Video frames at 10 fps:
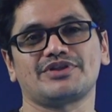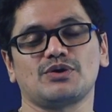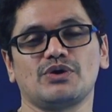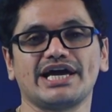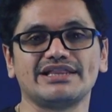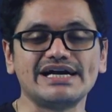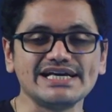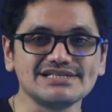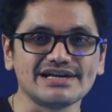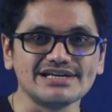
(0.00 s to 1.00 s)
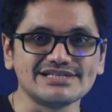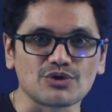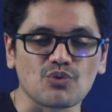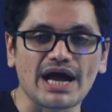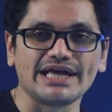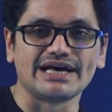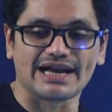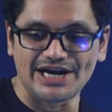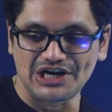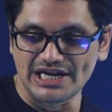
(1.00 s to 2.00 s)
Okay, that is the reason why the
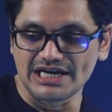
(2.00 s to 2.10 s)
right